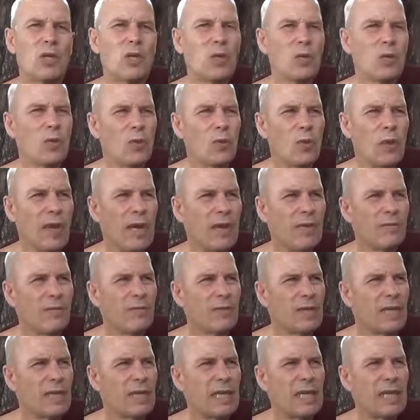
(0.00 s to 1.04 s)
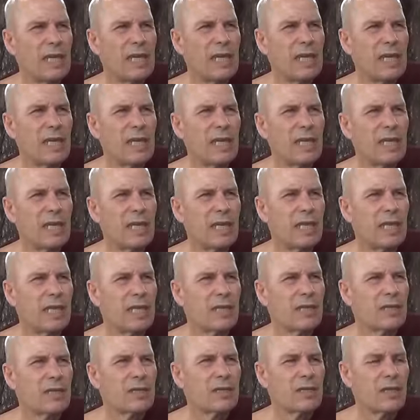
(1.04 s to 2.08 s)
who have uh,
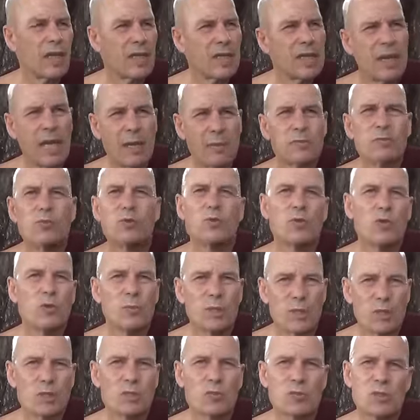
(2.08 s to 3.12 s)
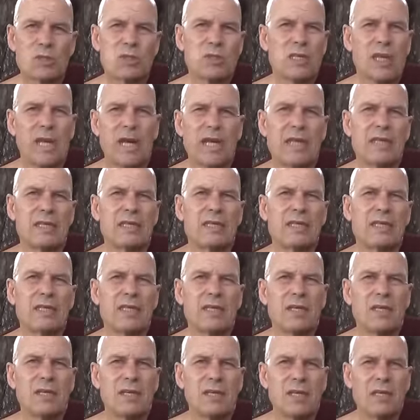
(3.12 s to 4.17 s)
got help to commit suicide.
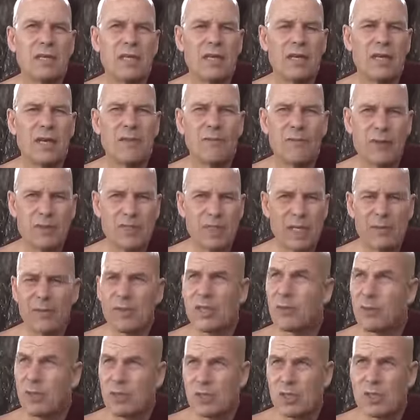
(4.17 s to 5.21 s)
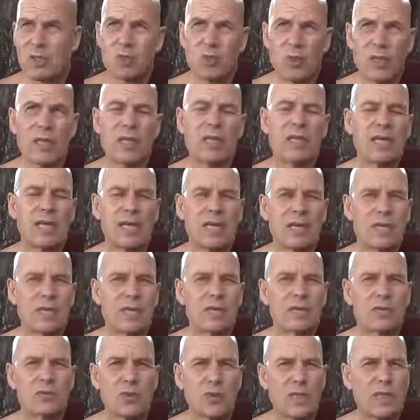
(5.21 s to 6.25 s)
Uh, for example, there was a
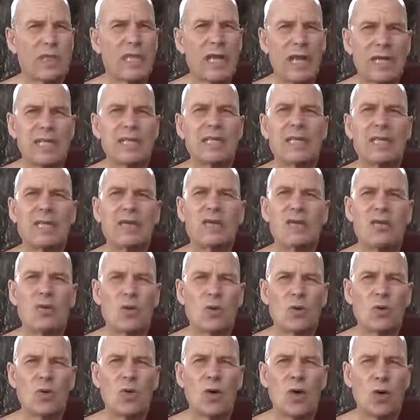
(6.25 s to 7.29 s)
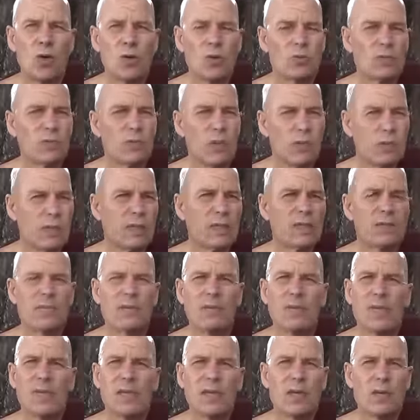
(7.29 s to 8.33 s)
twenty-nine-year-old woman
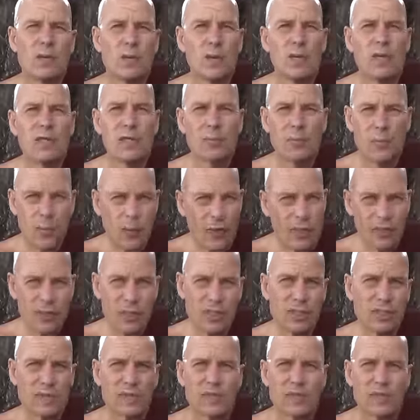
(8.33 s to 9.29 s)
with a depression,